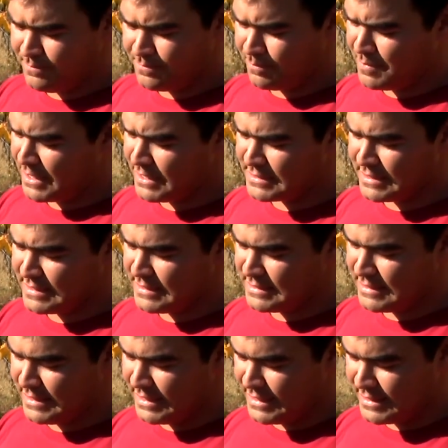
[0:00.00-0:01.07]
because of
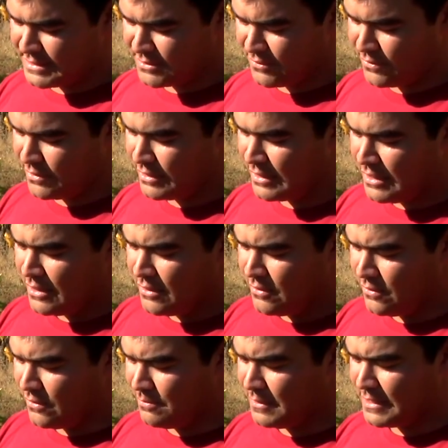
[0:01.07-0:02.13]
disease or
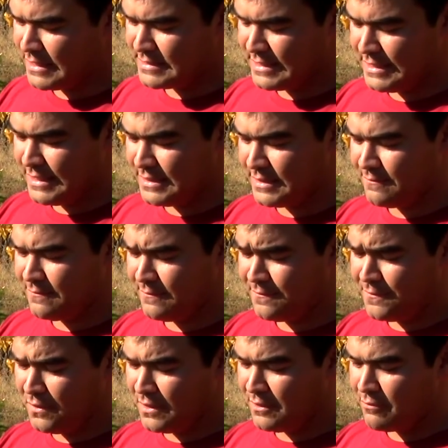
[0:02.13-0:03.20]
because they didn't
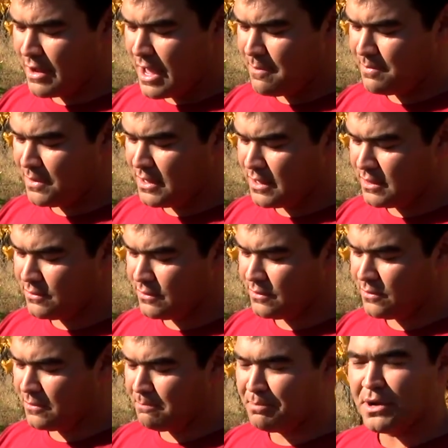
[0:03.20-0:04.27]
fully ripen
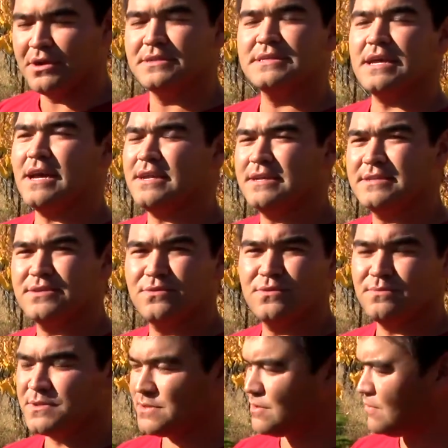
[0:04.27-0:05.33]
or birds got into
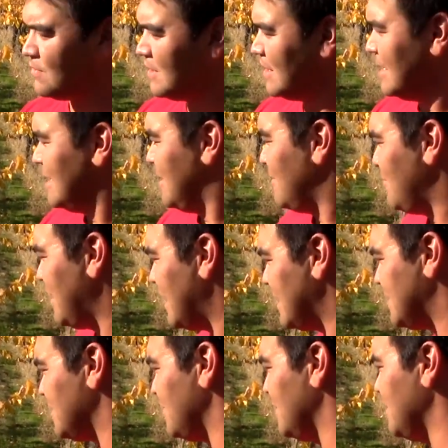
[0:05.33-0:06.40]
them. So we got to
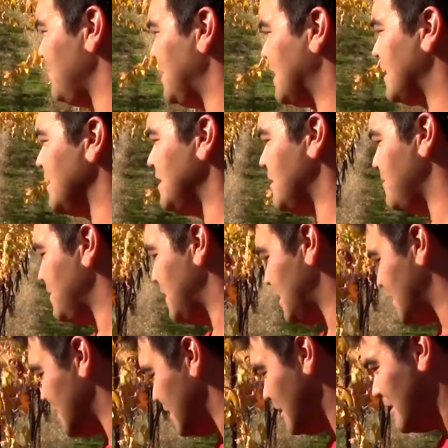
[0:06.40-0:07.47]
do a little bit of cleanup
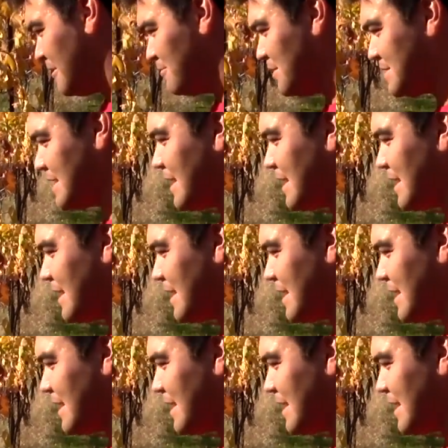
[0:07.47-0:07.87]
here. Plus I